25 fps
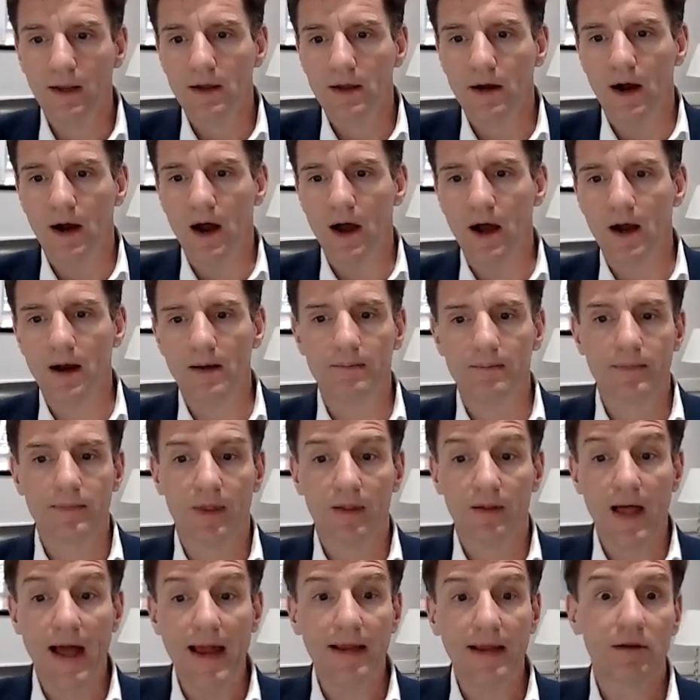The
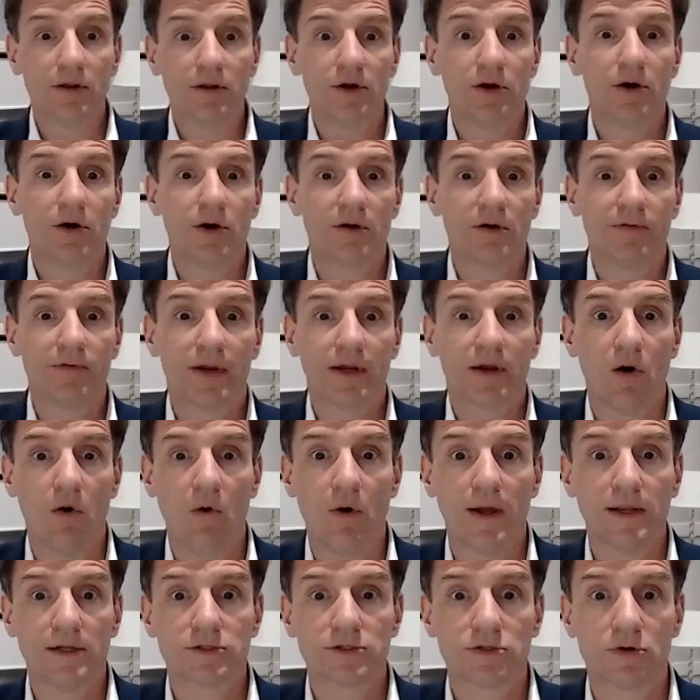likelihood of it
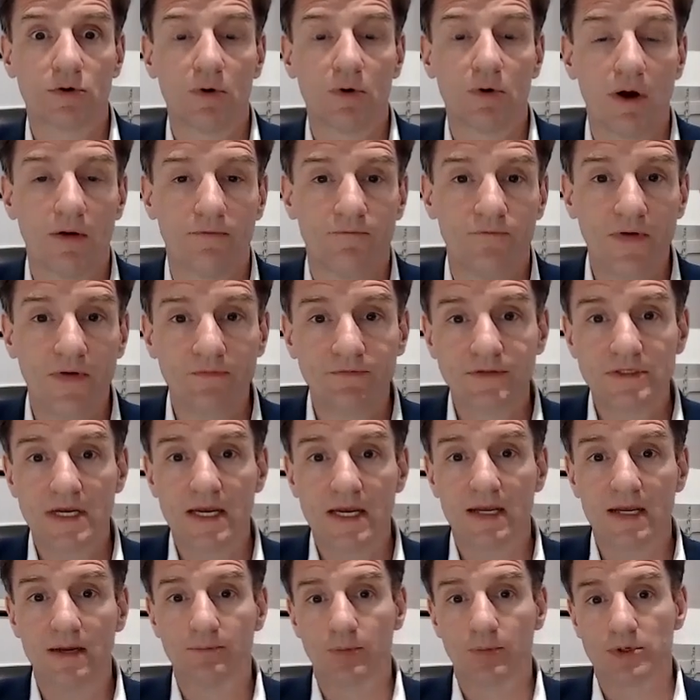going to a
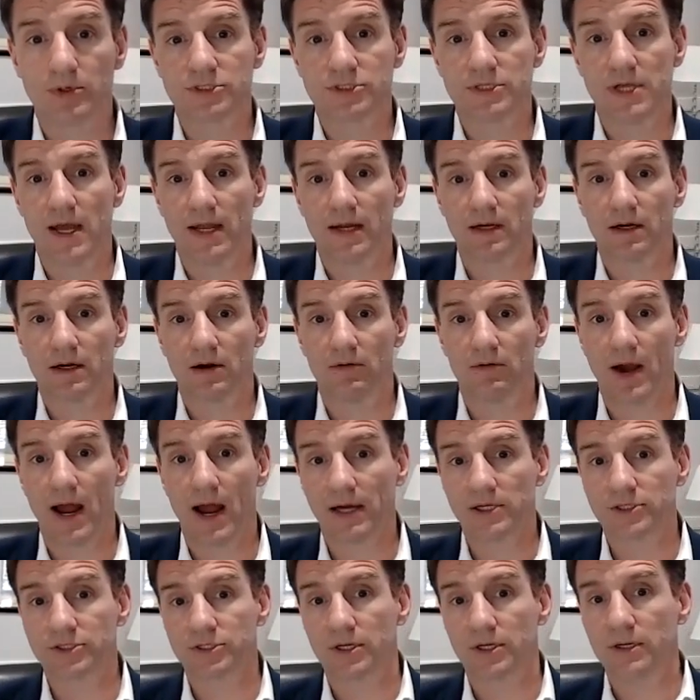15%
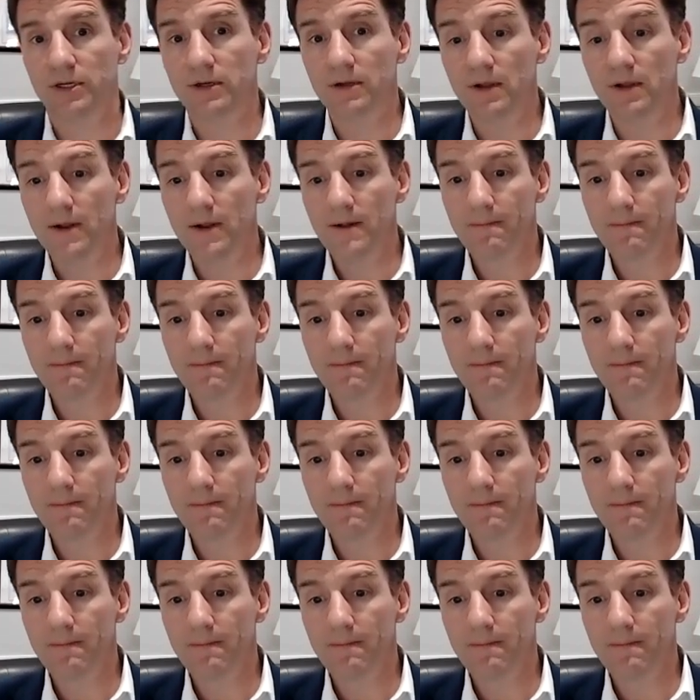correction